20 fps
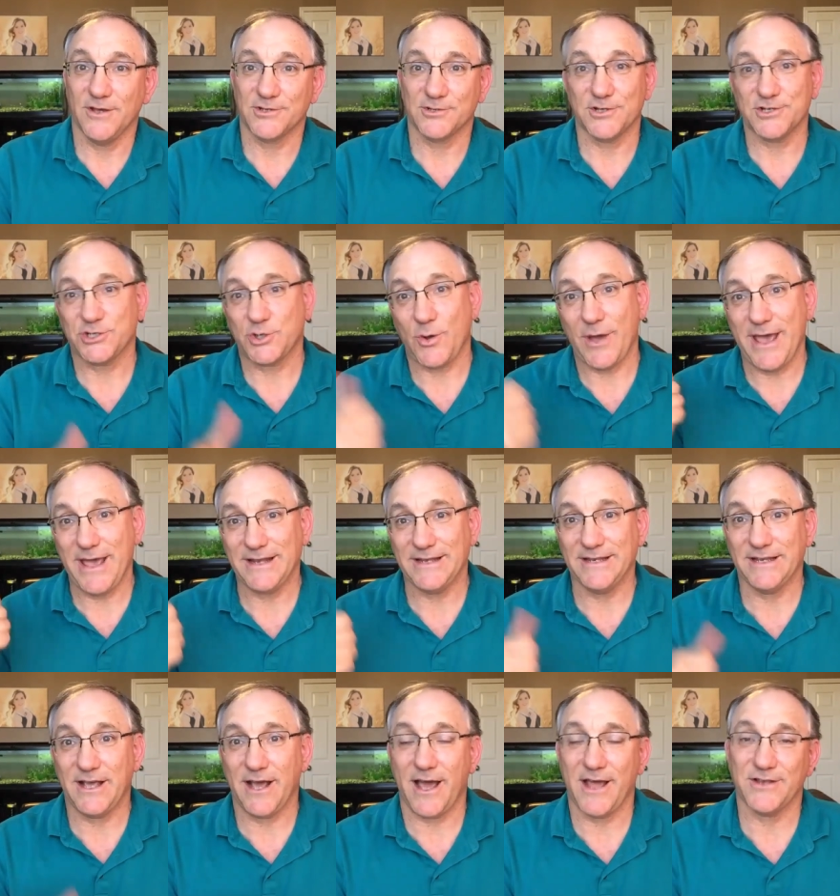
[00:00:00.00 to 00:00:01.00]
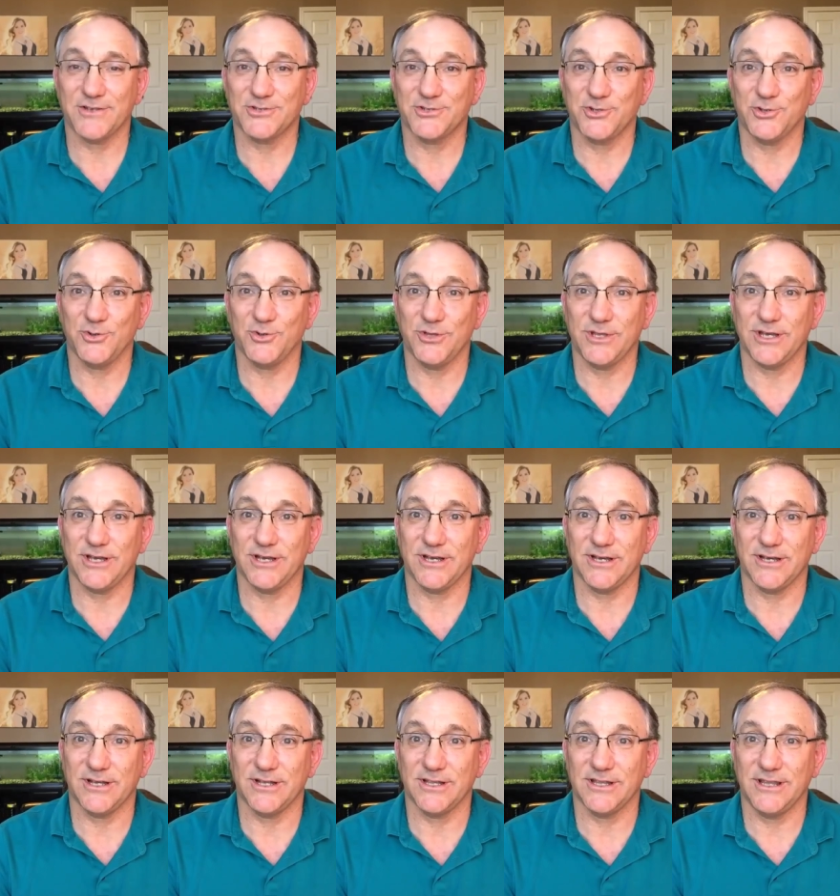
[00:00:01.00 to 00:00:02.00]
So let's go ahead and cut to
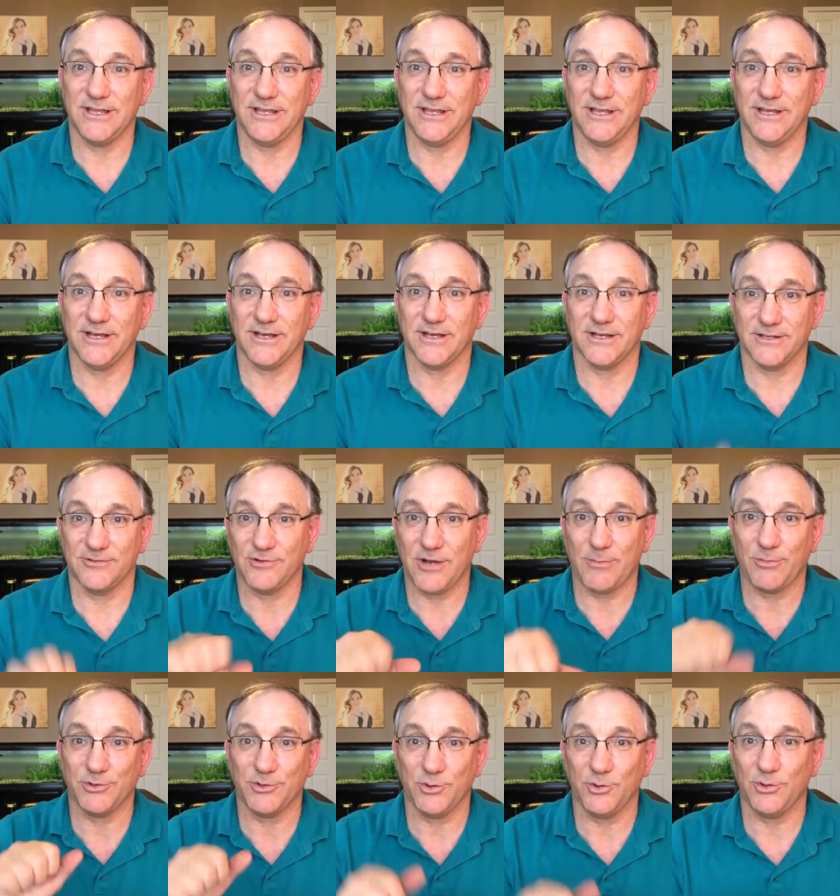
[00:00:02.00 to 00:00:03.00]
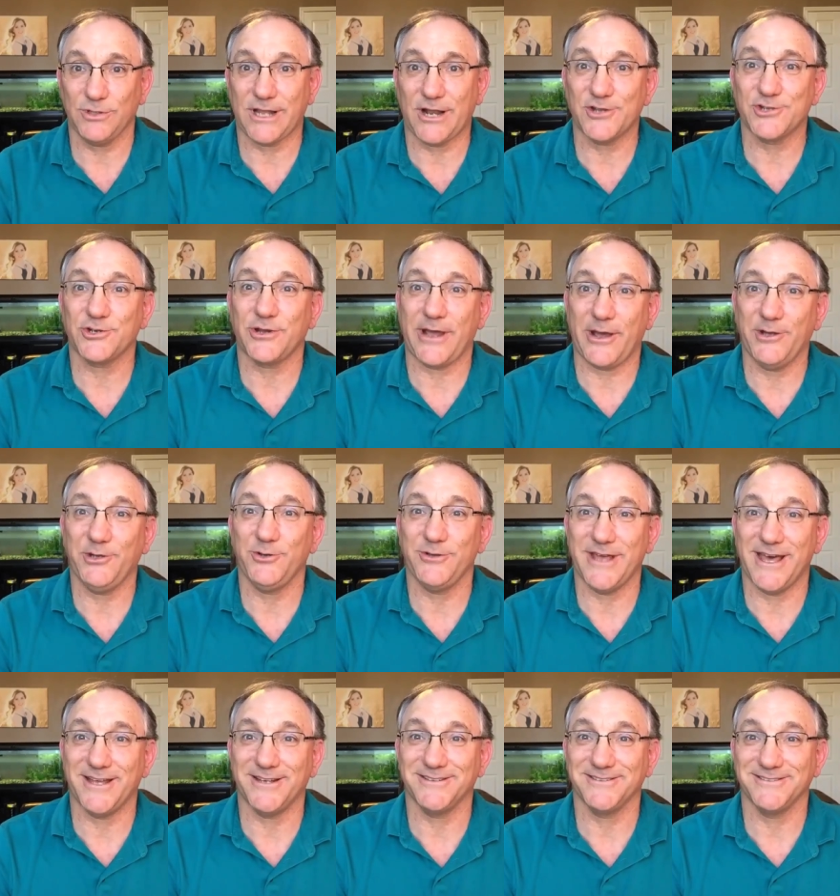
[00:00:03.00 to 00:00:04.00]
the, the uh, Dremel tool and I'll show you how I do
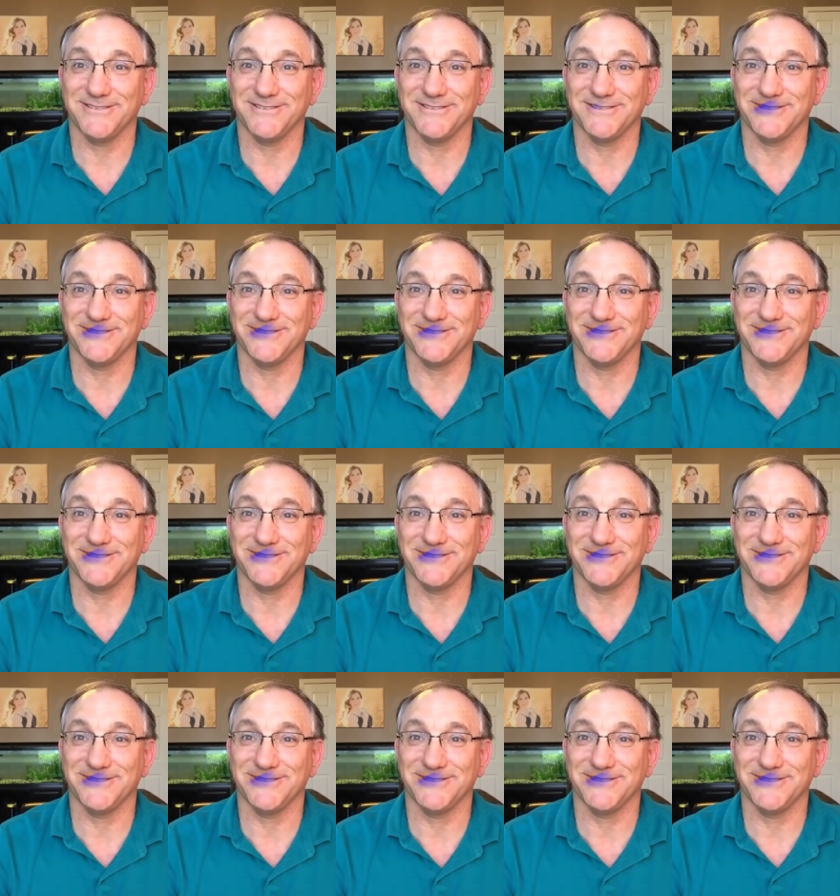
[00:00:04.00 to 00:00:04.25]
that.